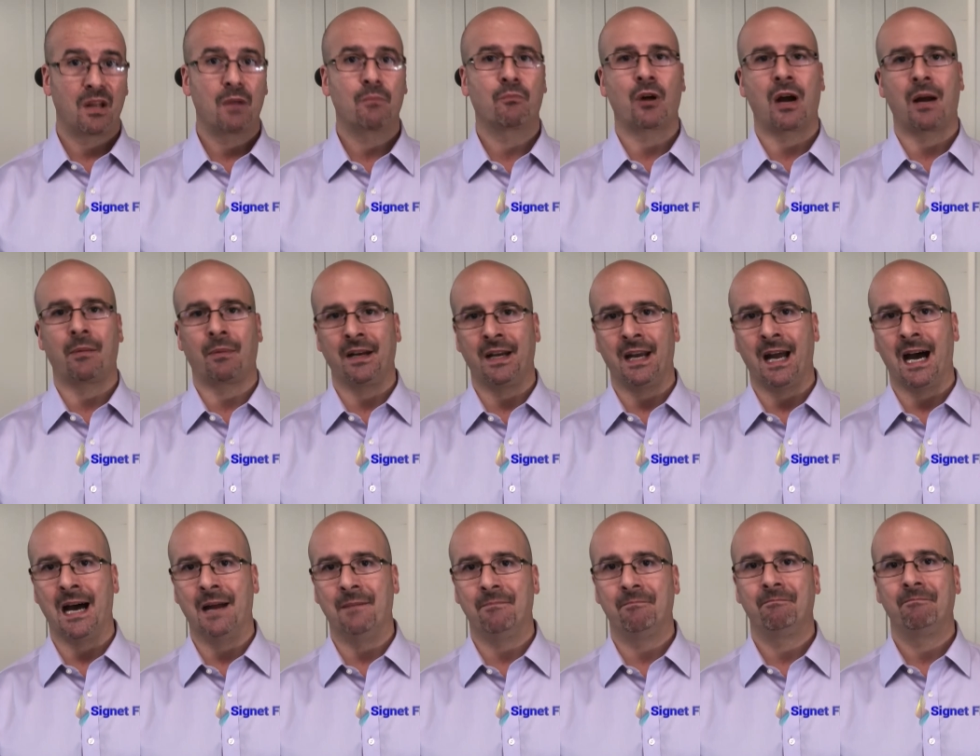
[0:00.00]
Probably
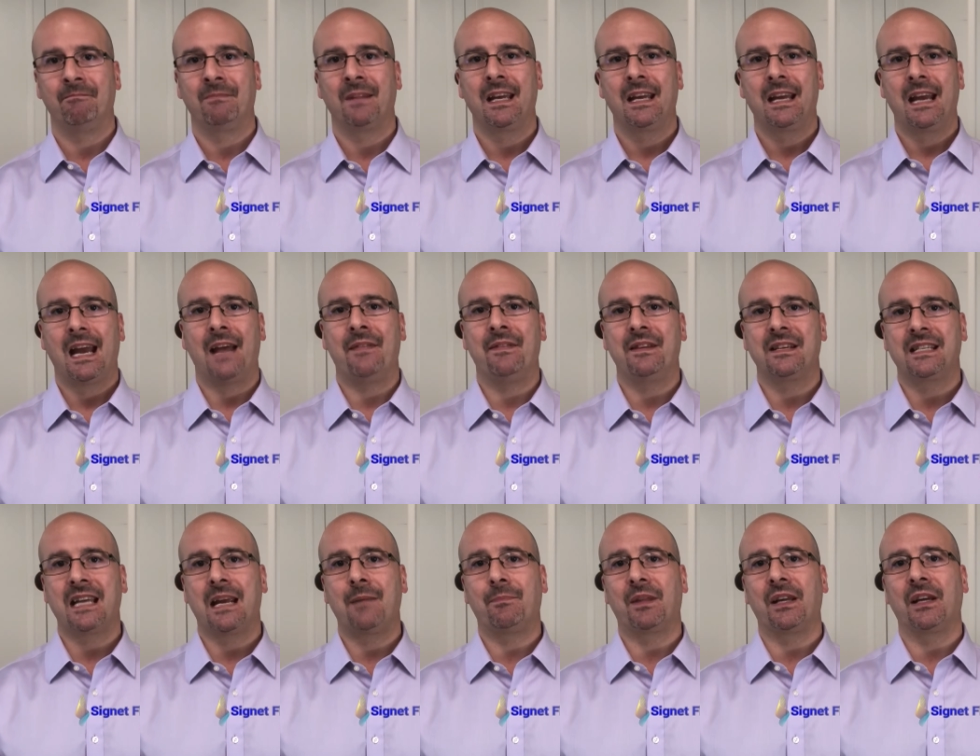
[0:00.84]
not. And the
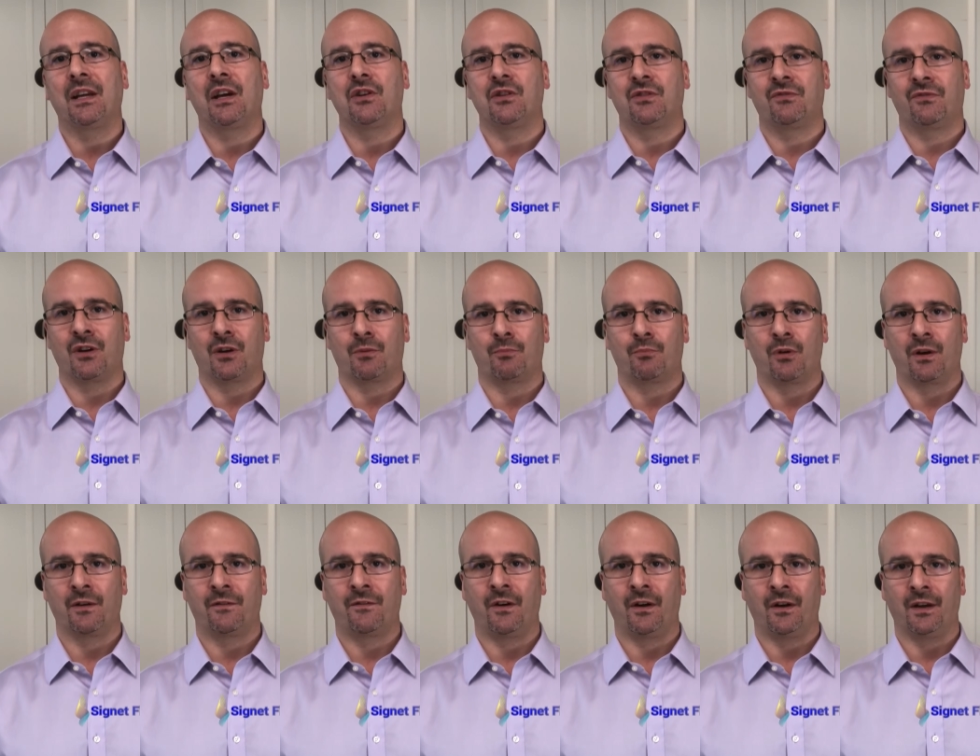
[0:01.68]
same thing goes for your
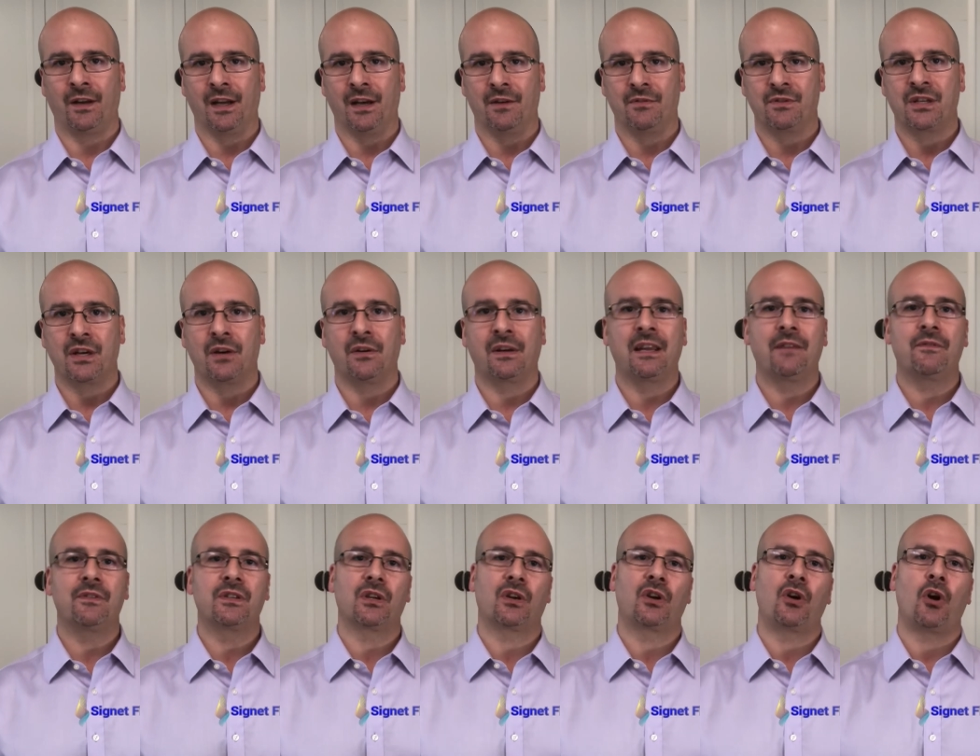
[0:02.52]
portfolio. So
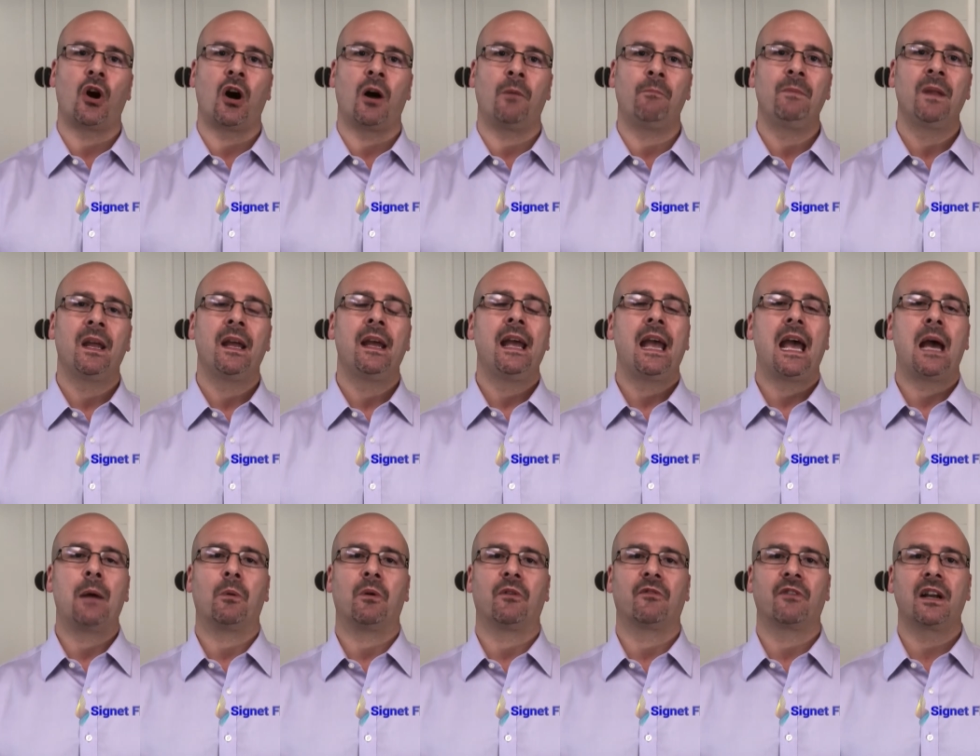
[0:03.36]
give us a call
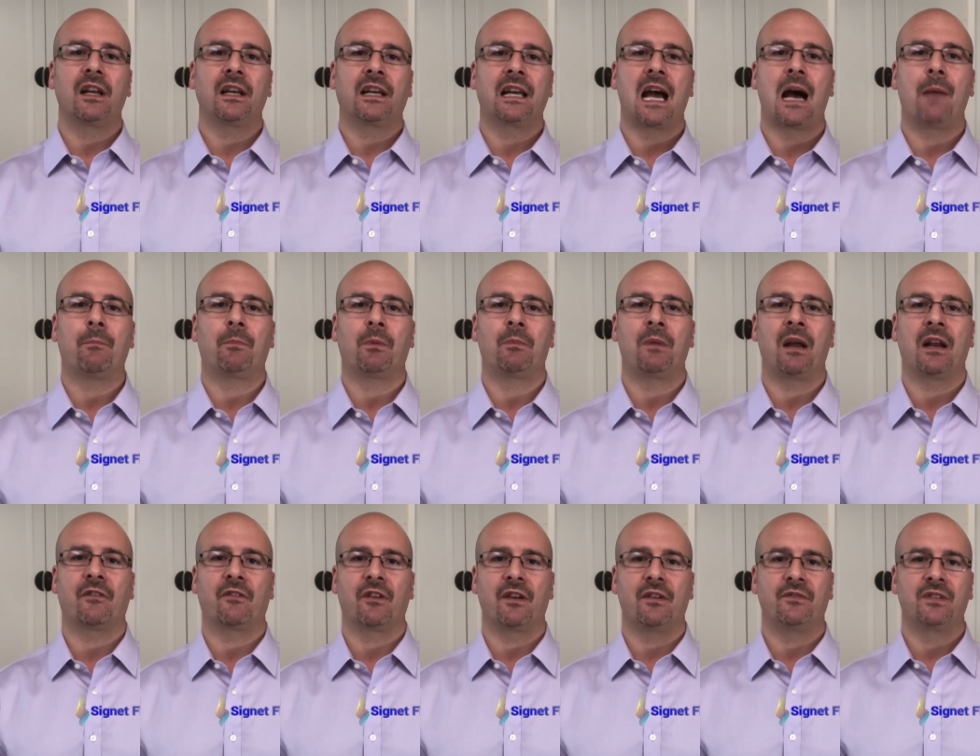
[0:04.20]
and we'll run a
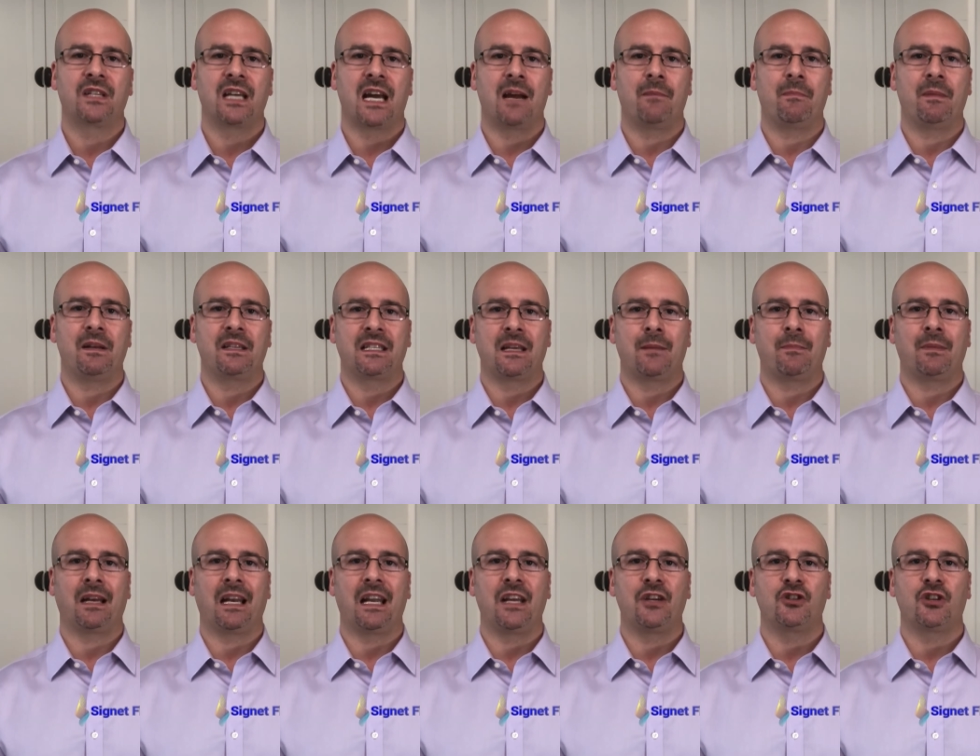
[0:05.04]
complimentary retirement
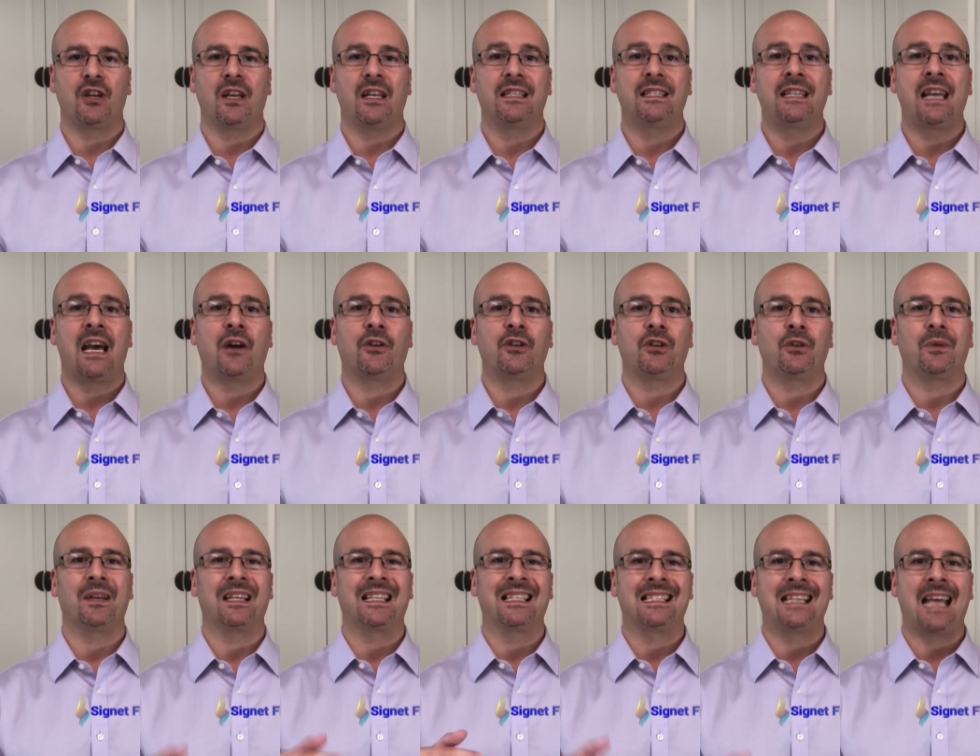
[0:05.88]
simulation and tell
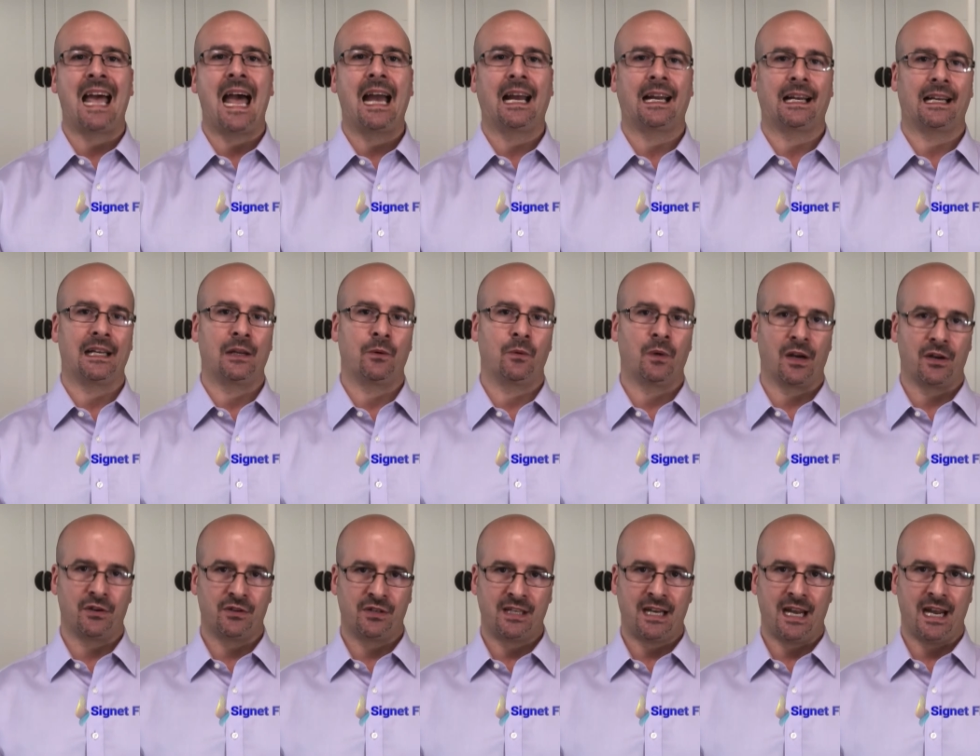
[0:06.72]
you exactly where
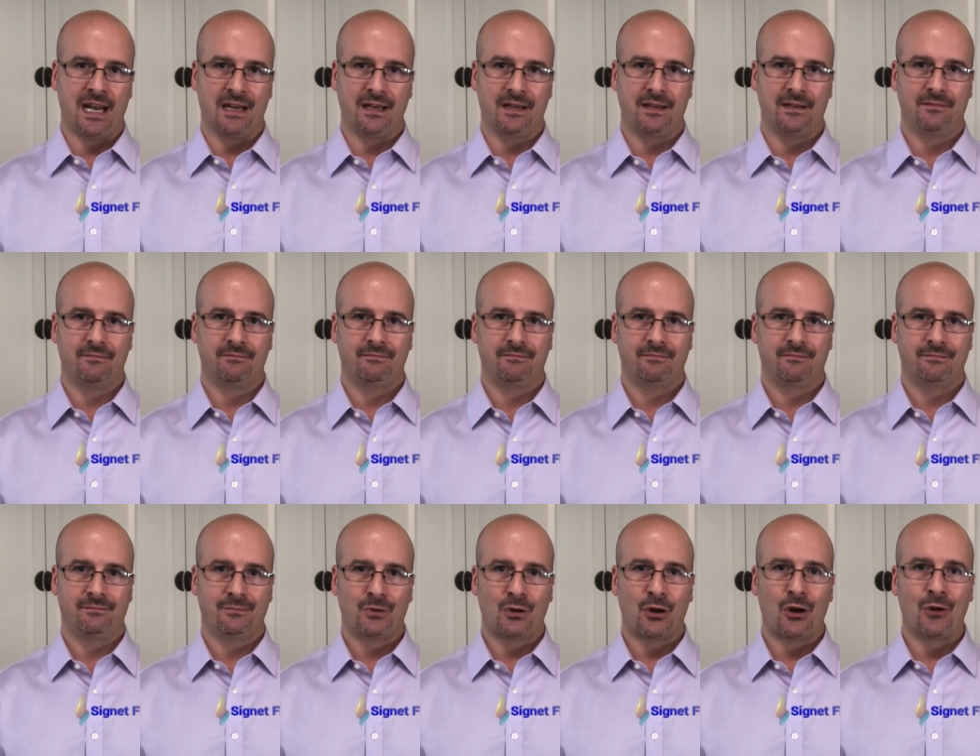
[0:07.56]
you stand.
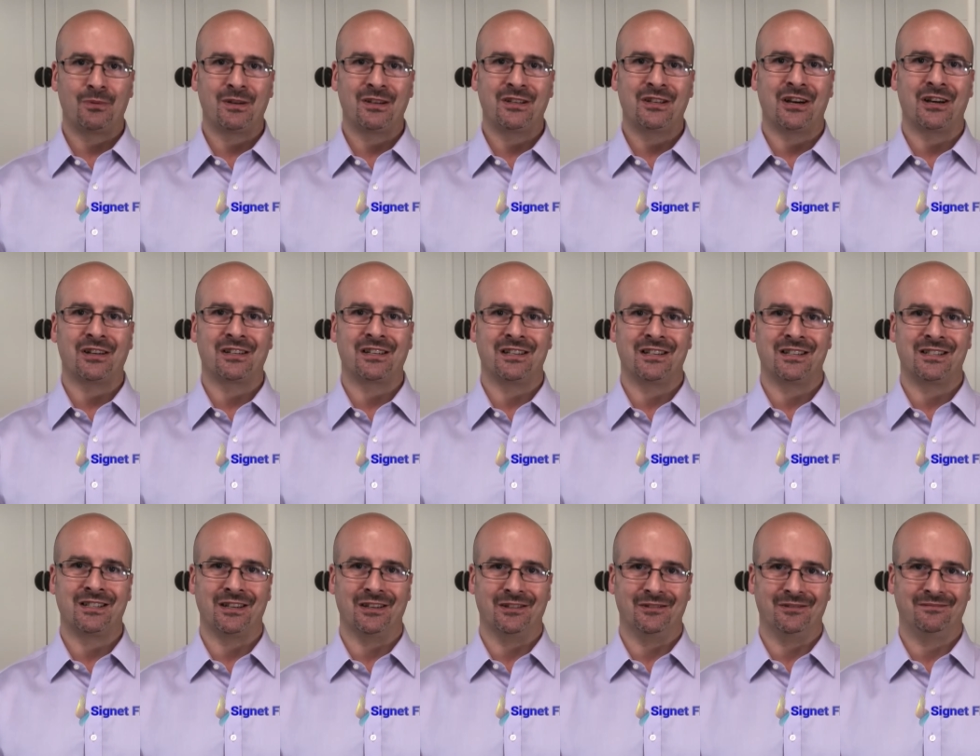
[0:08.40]
Hope to talk to you
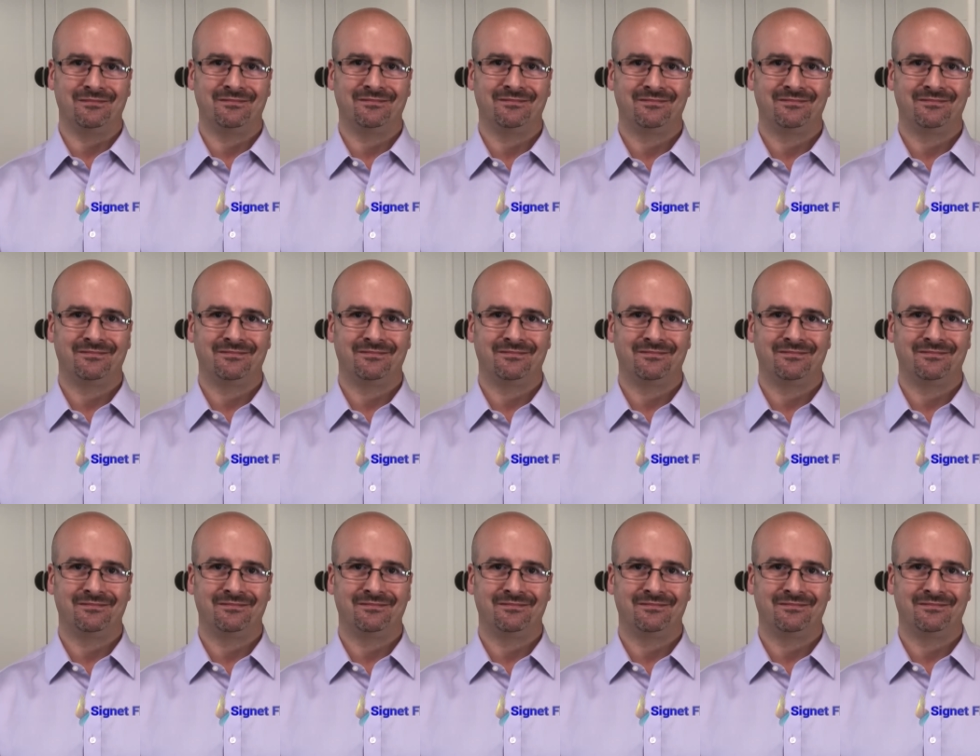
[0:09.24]
soon.